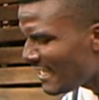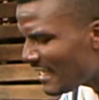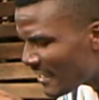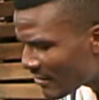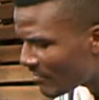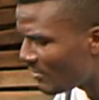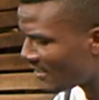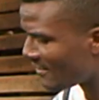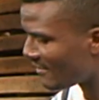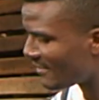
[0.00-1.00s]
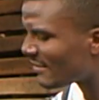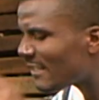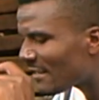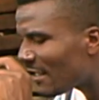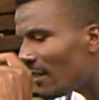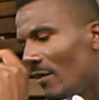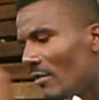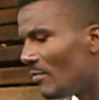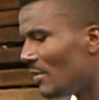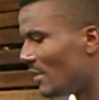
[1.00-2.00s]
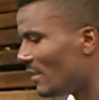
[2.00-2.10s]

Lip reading: little bit, just a little bit.